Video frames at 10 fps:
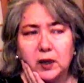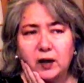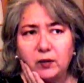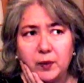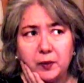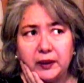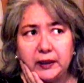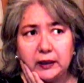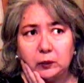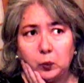remember
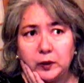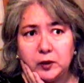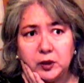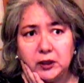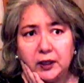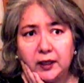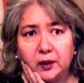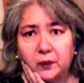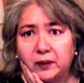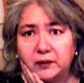getting one chin hair
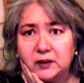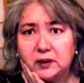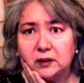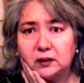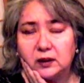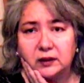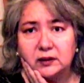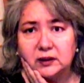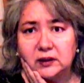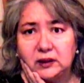when I was like
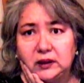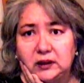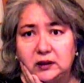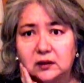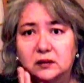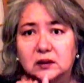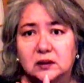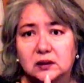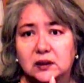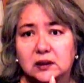16. It was
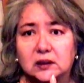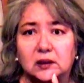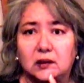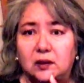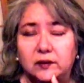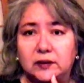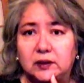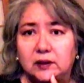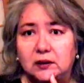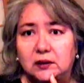just like all of a
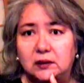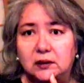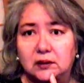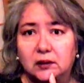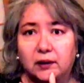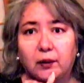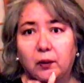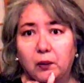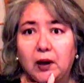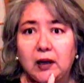sudden there
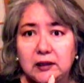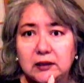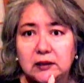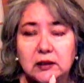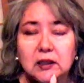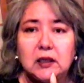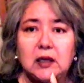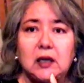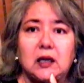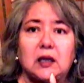it was.
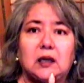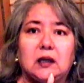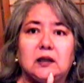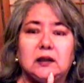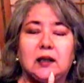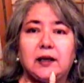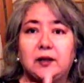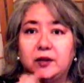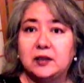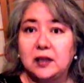And
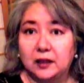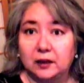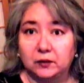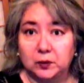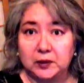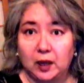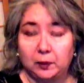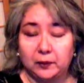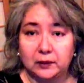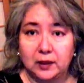this is not a comfortable
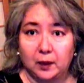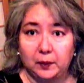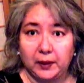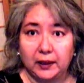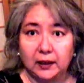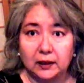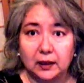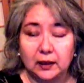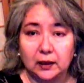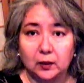topic, and
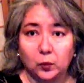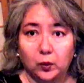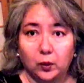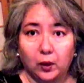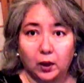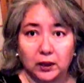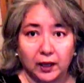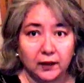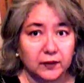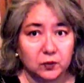a
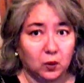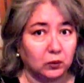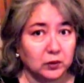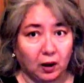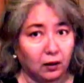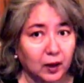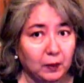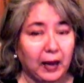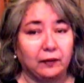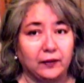lot of us won't talk
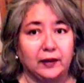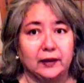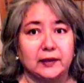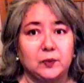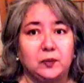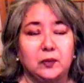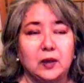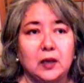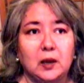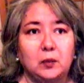about this
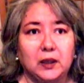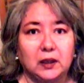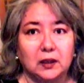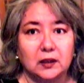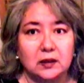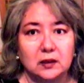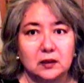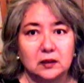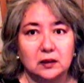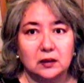because